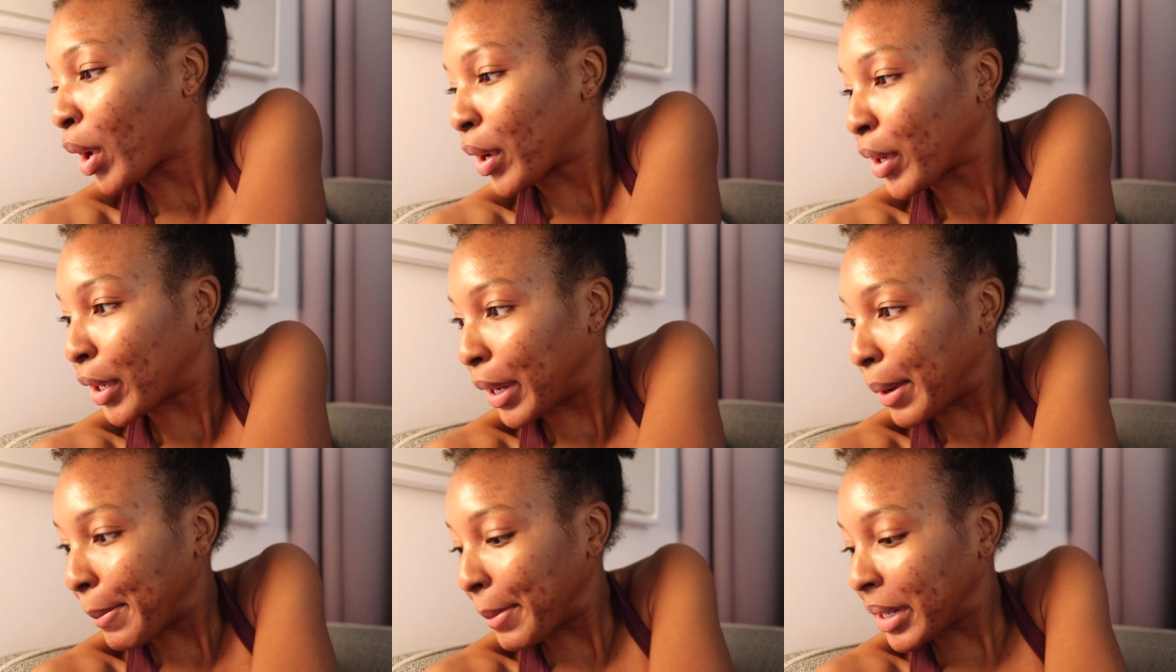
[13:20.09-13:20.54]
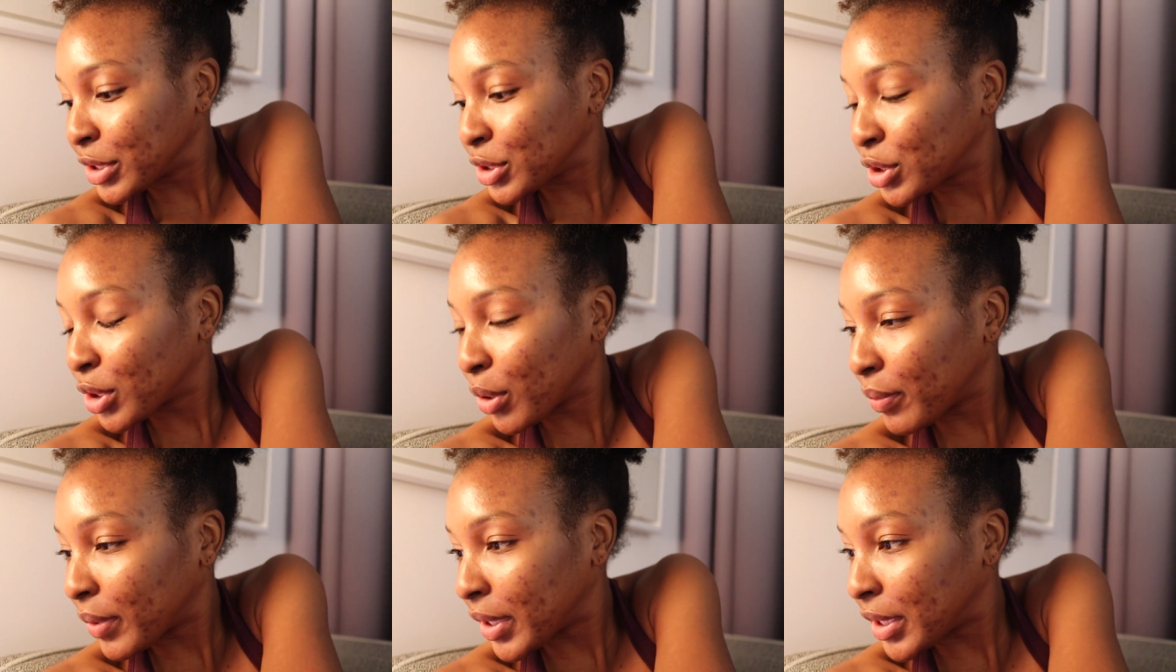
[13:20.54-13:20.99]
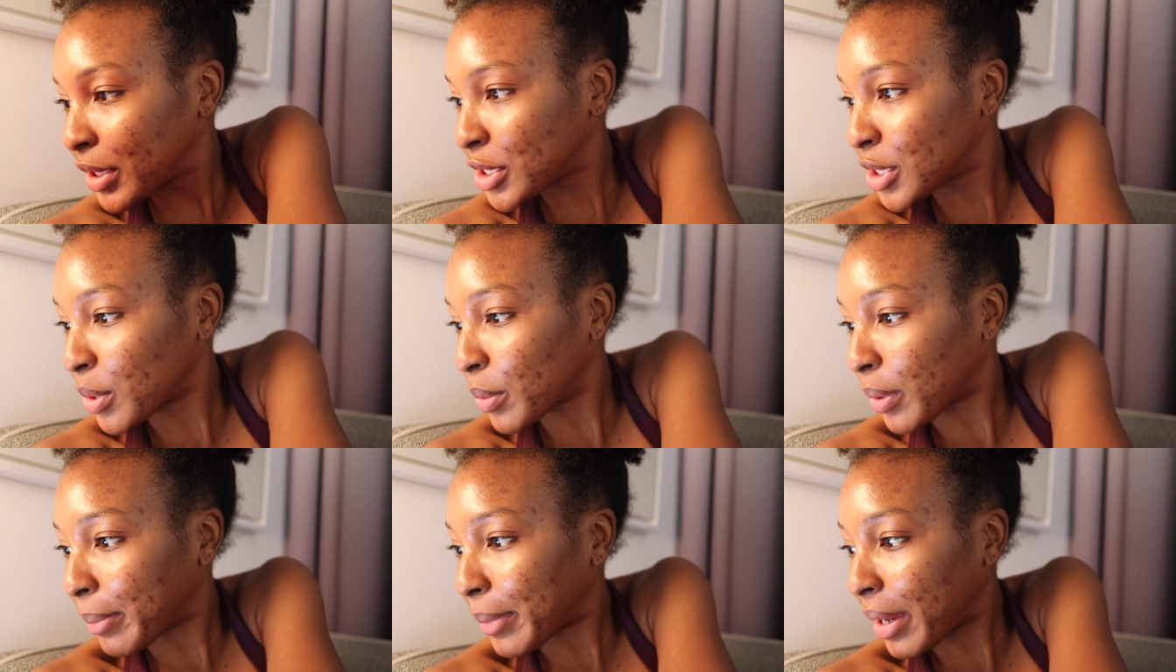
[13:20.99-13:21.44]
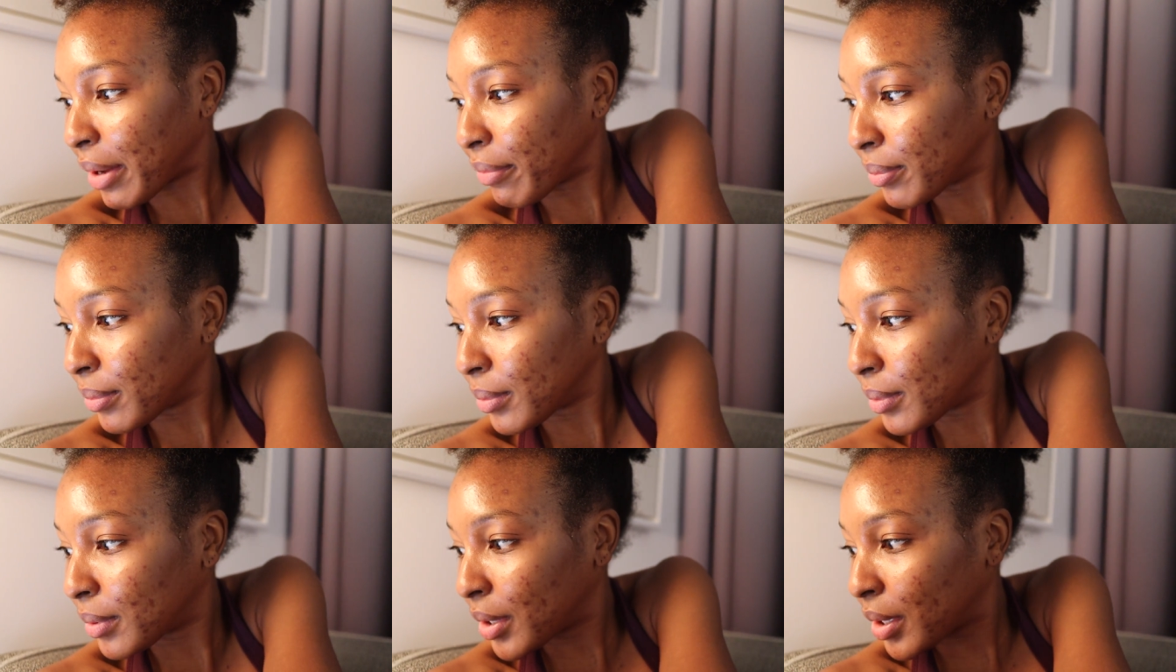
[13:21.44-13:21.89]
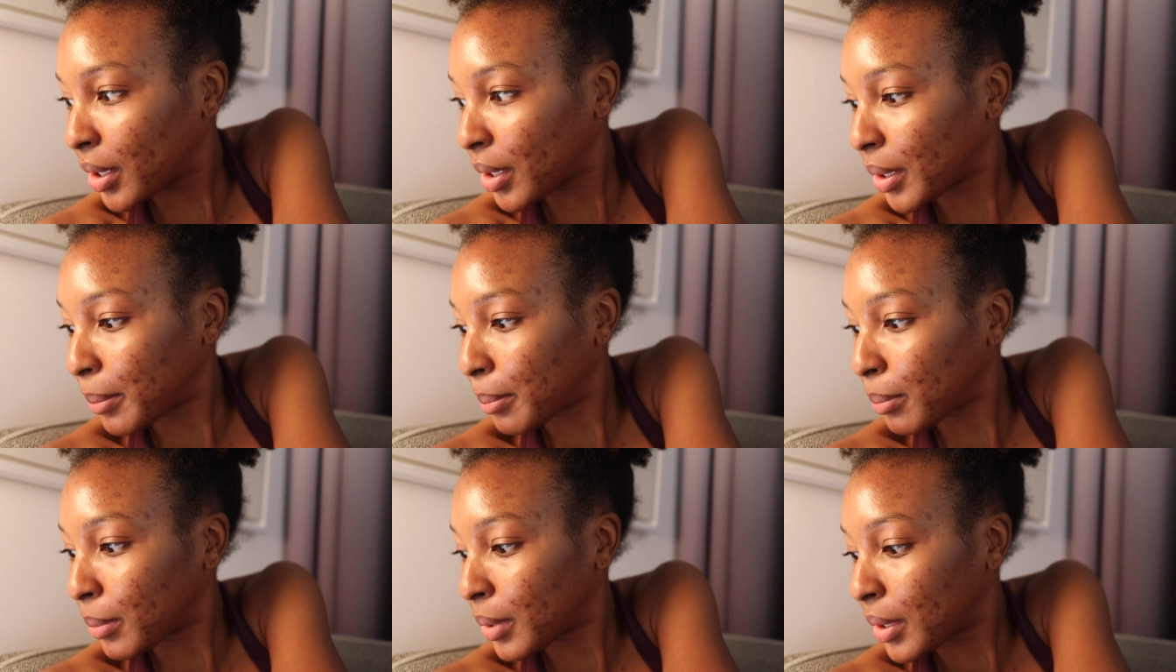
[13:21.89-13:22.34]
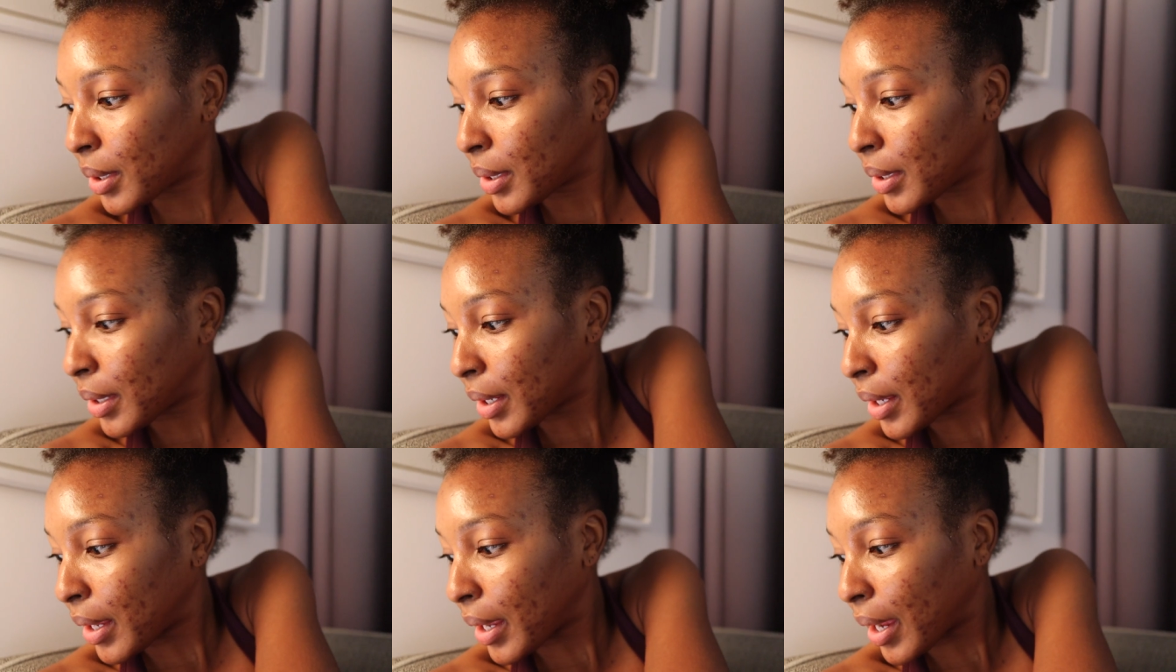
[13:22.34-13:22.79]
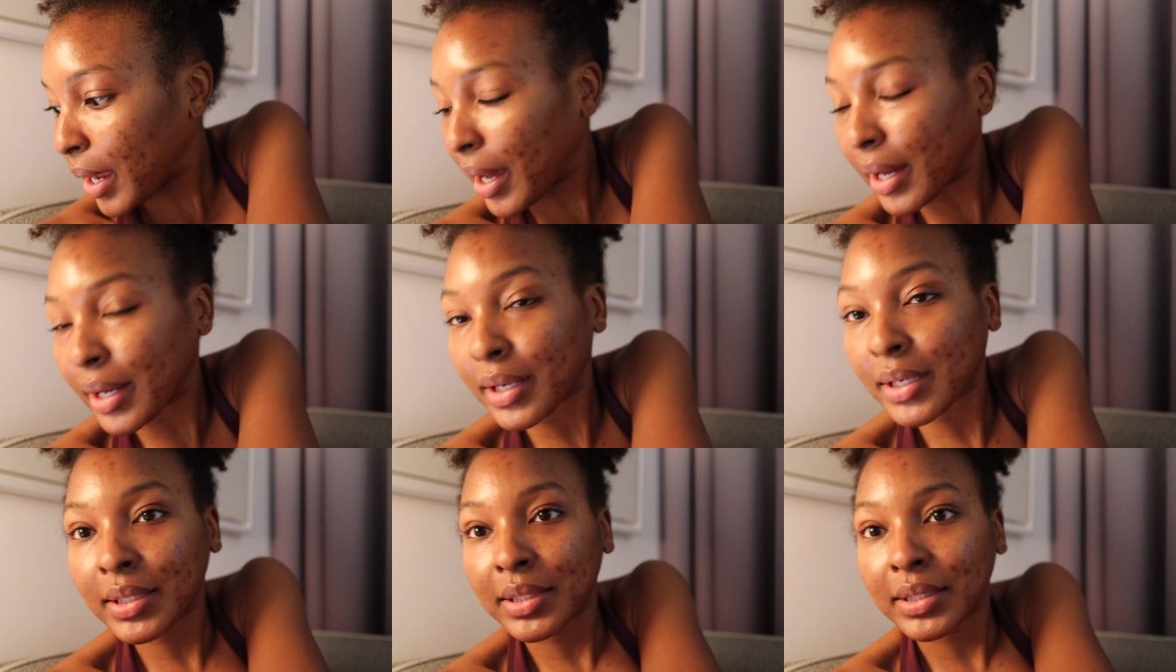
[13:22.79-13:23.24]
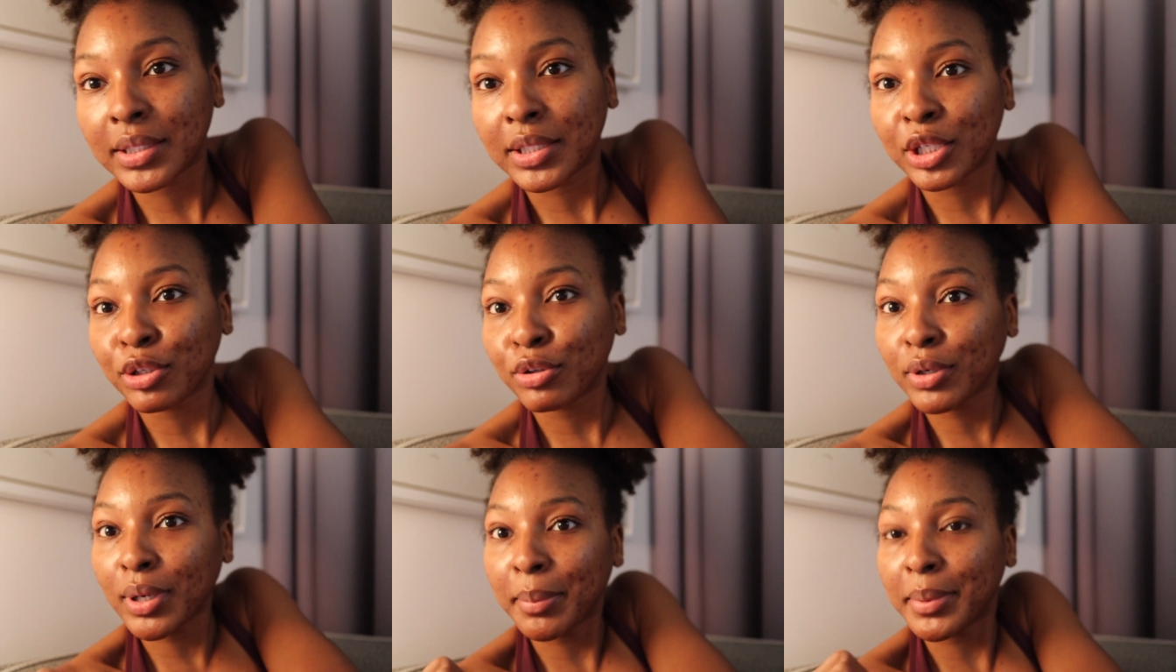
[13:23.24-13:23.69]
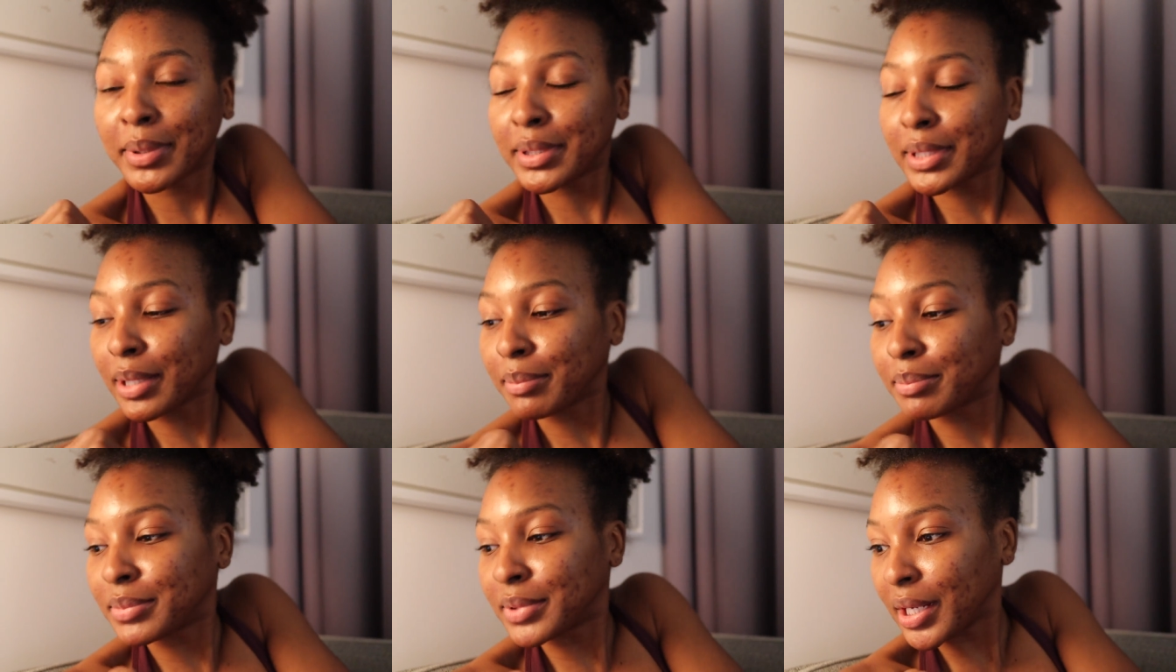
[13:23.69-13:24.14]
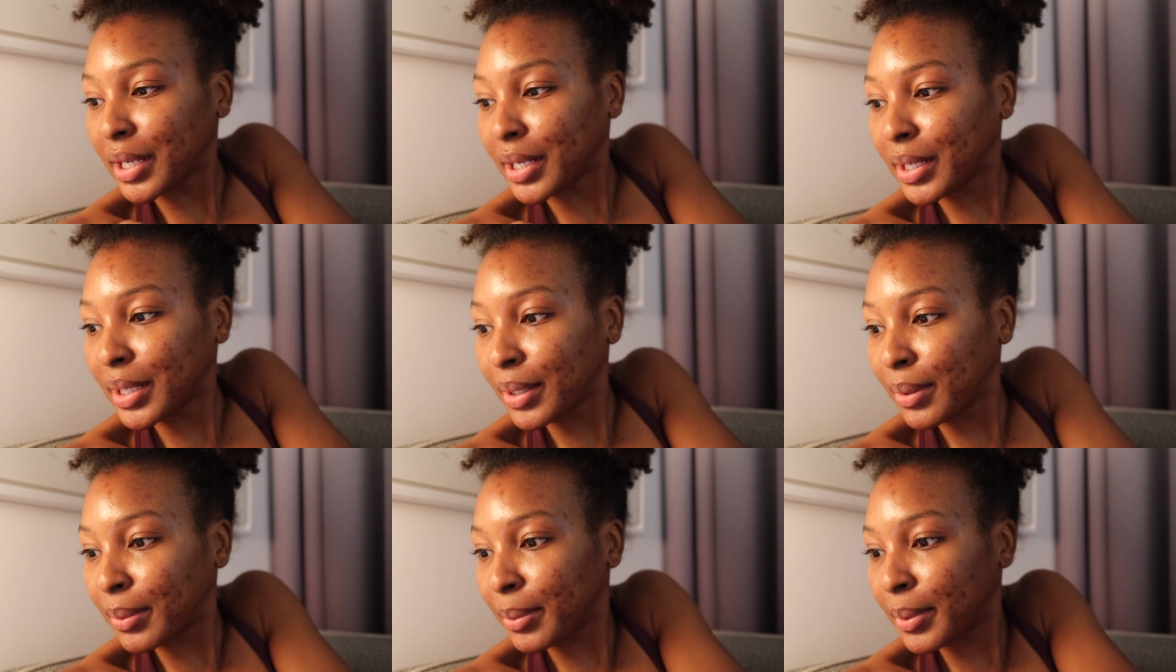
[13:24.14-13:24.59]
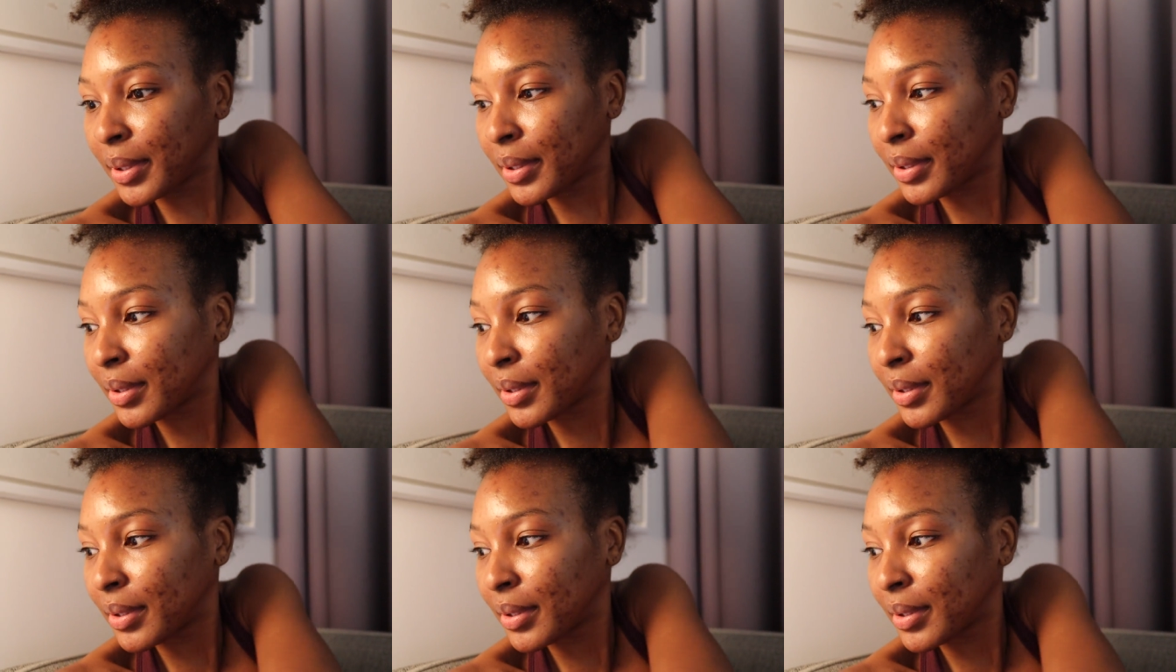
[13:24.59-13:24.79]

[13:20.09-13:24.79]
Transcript: get my show ready so when my food come, I could grab a dub dub.